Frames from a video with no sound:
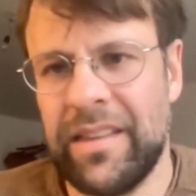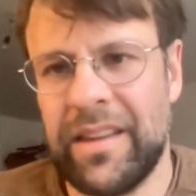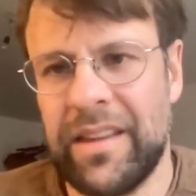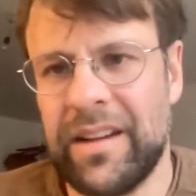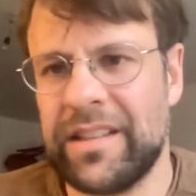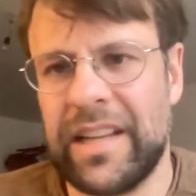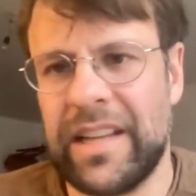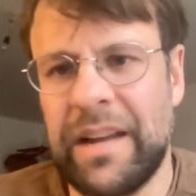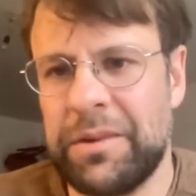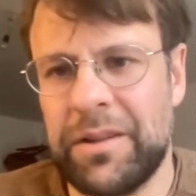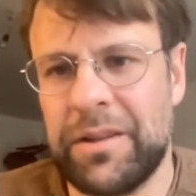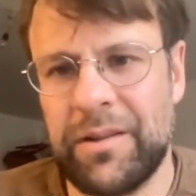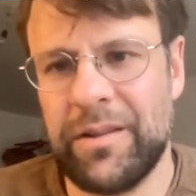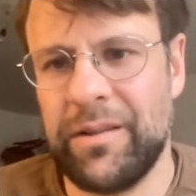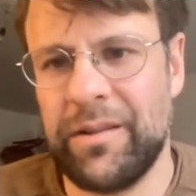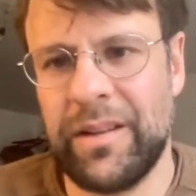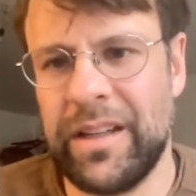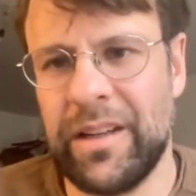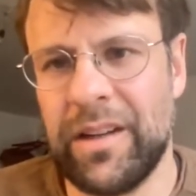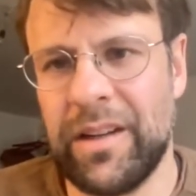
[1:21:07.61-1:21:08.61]
there's
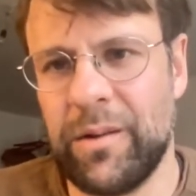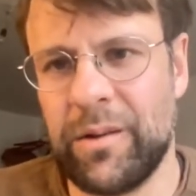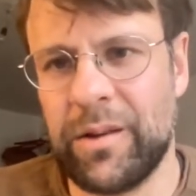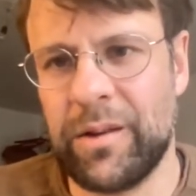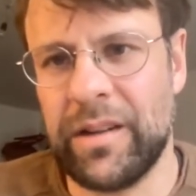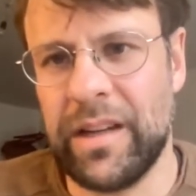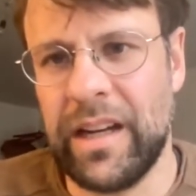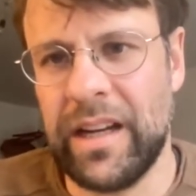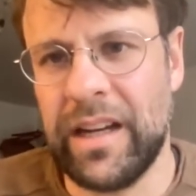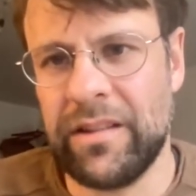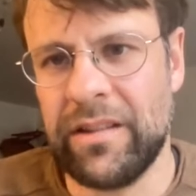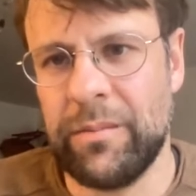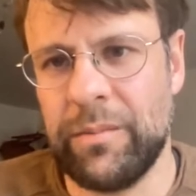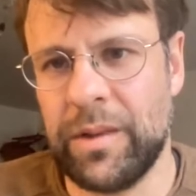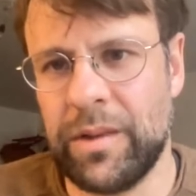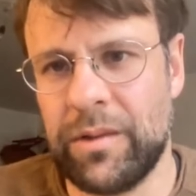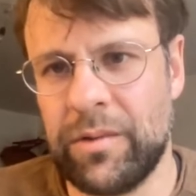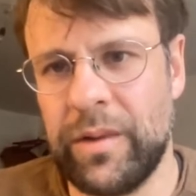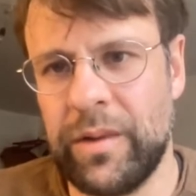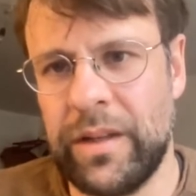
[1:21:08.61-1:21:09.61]
absolutely no connection
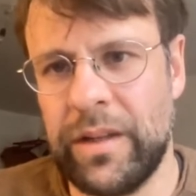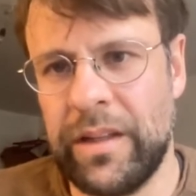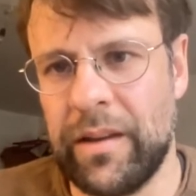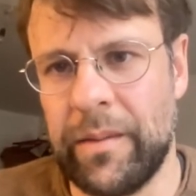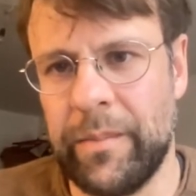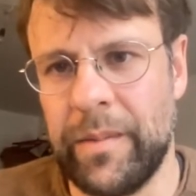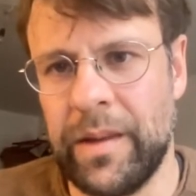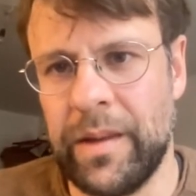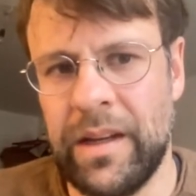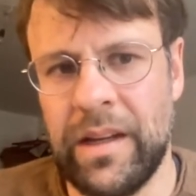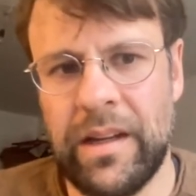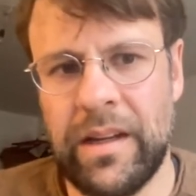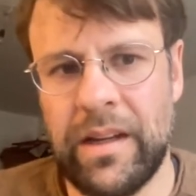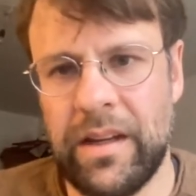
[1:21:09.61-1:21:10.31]
between them.